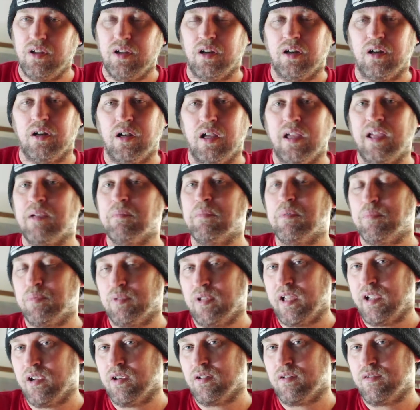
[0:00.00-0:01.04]
I am a
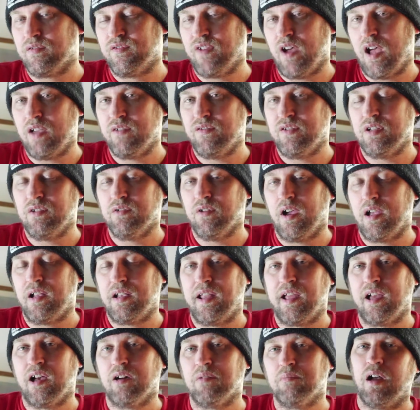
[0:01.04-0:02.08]
player in 5e right
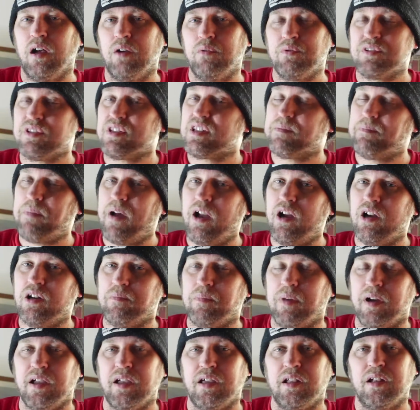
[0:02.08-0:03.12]
now. I was inspired
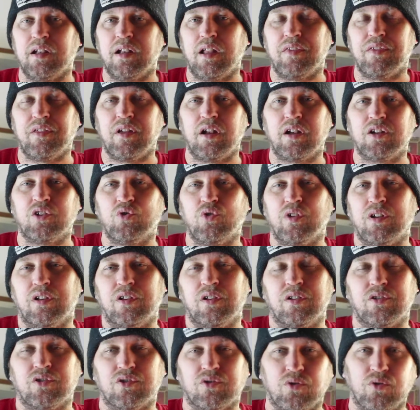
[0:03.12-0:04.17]
by it and I thought I'd create a
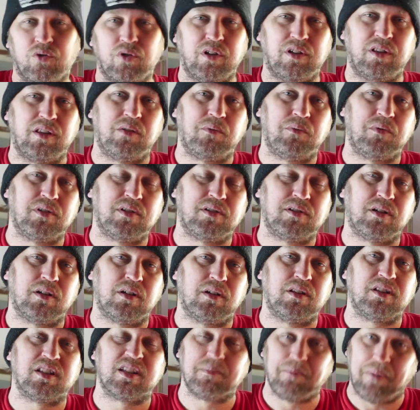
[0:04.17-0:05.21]
story that was
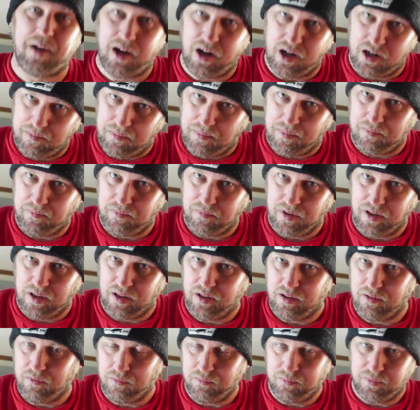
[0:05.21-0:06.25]
inspired
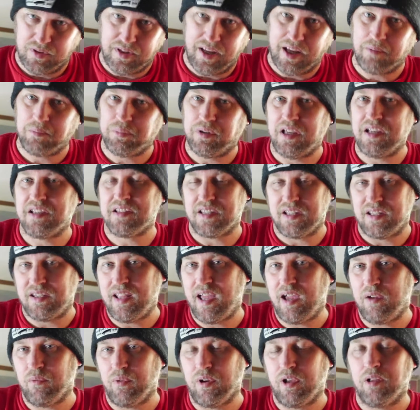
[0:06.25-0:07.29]
and would take place in
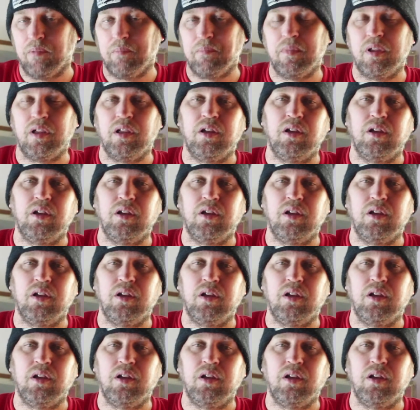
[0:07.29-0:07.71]
that realm.